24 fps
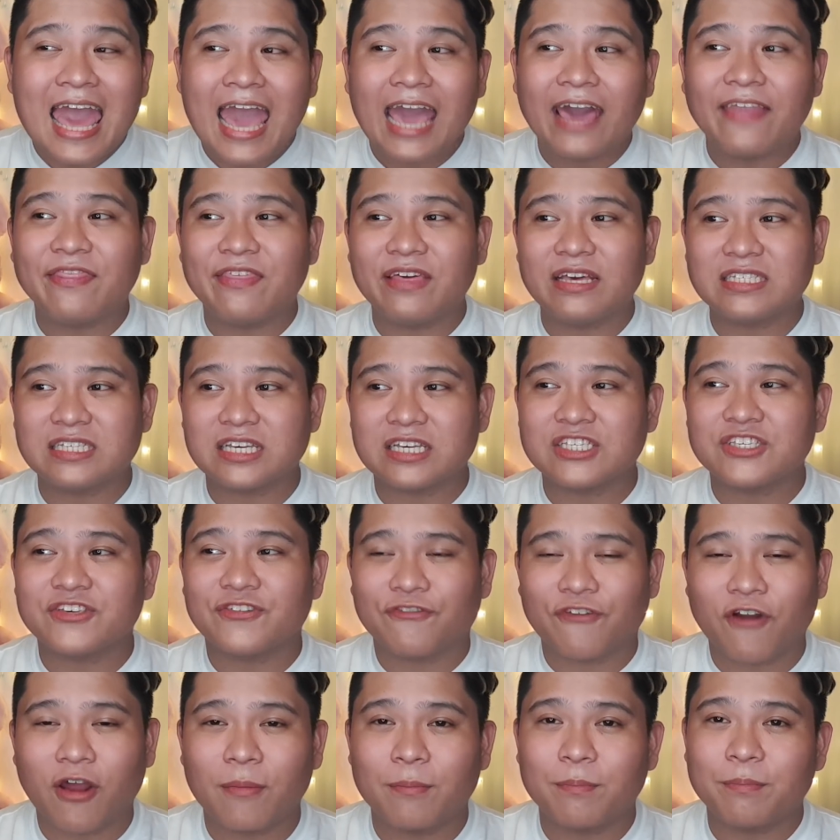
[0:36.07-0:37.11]
And this is
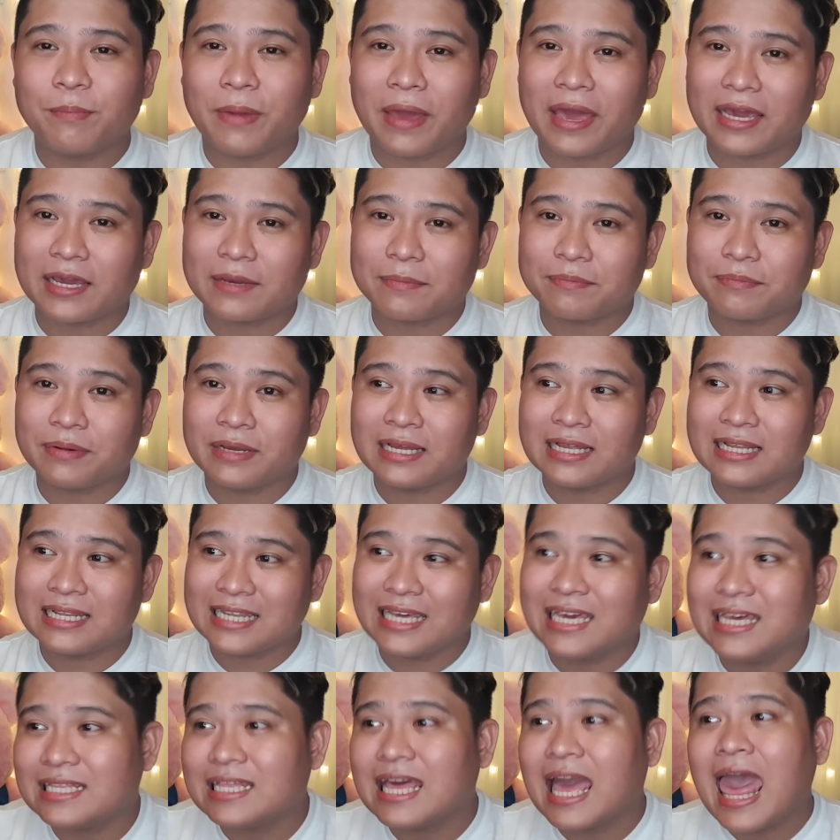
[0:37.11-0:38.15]
from Pek
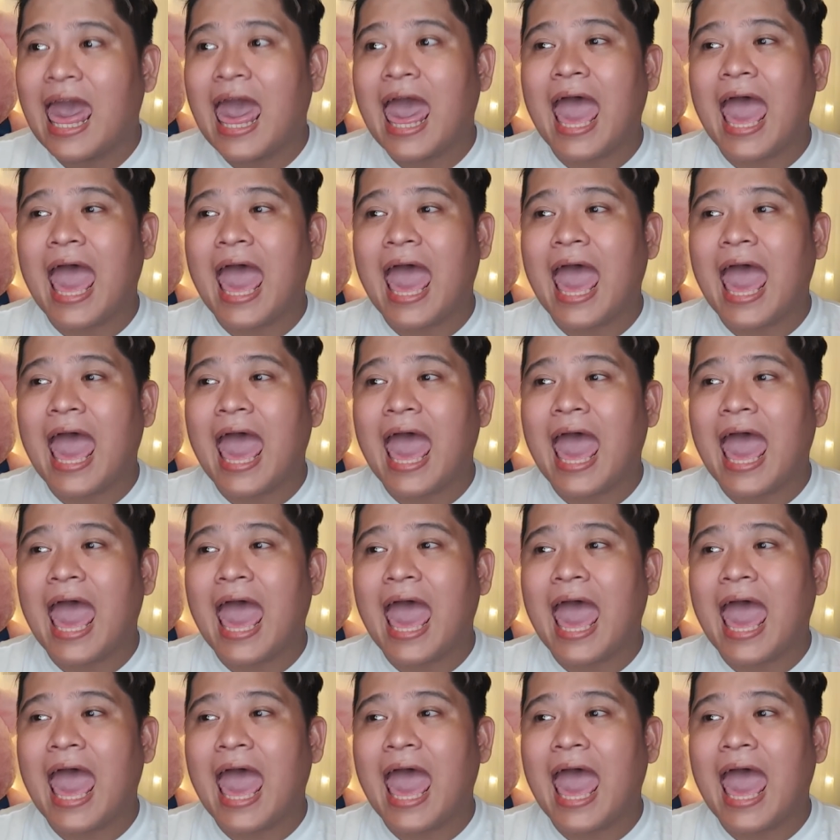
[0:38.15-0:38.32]
Palit.